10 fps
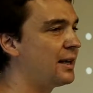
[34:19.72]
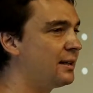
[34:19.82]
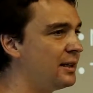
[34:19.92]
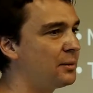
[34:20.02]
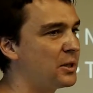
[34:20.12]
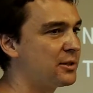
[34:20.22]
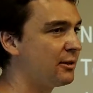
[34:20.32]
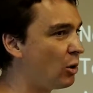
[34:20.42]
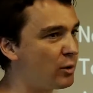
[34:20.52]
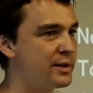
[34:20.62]
a little bit
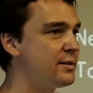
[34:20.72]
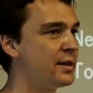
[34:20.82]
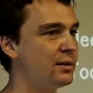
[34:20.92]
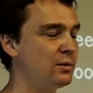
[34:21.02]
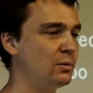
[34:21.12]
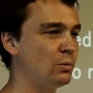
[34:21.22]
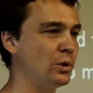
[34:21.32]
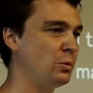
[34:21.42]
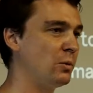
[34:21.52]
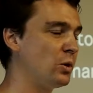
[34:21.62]
slower than
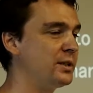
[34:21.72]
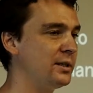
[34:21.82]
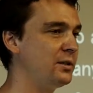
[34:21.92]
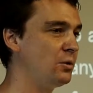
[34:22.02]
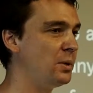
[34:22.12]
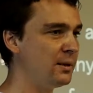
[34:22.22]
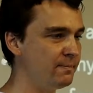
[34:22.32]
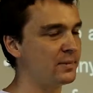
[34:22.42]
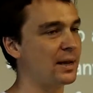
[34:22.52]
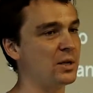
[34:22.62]
what we wanted it to be.
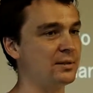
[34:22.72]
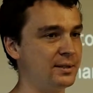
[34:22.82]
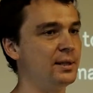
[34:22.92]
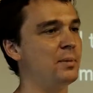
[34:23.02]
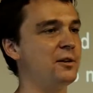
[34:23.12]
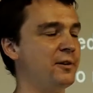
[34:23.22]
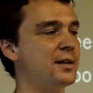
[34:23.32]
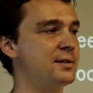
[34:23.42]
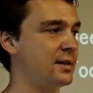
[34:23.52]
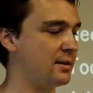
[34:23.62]
Still much
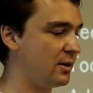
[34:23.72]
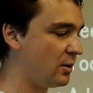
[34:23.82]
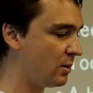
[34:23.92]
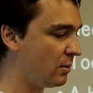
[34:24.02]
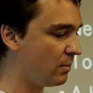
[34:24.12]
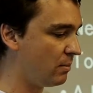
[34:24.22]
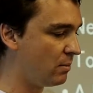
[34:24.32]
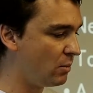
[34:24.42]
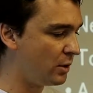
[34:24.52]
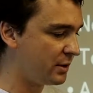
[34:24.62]
faster than
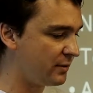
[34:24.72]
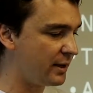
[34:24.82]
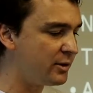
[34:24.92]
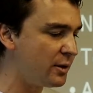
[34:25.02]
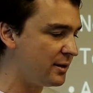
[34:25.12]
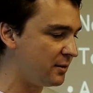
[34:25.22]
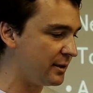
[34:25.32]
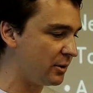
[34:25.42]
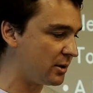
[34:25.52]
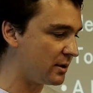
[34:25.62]
most of the alternative
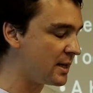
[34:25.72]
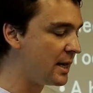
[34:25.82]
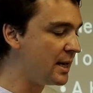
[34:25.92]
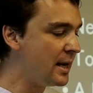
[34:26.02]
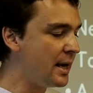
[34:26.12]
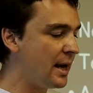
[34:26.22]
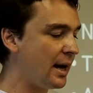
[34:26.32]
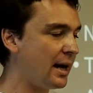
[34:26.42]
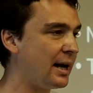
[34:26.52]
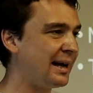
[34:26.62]
solutions.
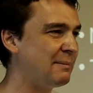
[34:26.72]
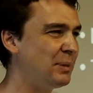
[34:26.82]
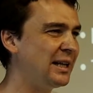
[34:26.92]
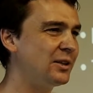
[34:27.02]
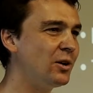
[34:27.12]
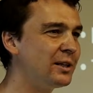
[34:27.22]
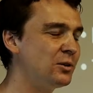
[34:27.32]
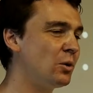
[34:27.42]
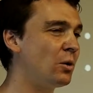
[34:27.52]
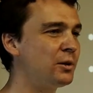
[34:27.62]
But it got
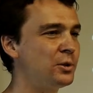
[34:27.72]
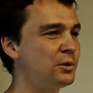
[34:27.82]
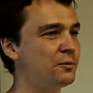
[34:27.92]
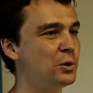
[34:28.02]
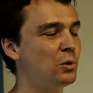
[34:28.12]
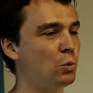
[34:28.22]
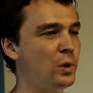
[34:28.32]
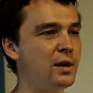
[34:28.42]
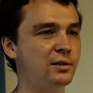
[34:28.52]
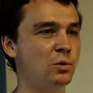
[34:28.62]
into all sorts of
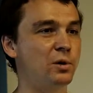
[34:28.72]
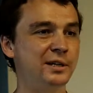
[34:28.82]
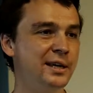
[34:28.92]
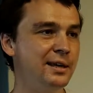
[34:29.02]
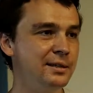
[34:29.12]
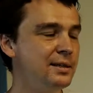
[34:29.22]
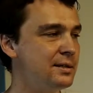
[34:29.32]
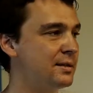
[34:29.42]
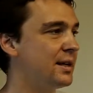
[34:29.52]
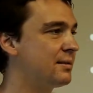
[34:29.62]
weird corner
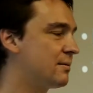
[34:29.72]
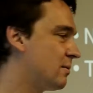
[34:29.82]
cases that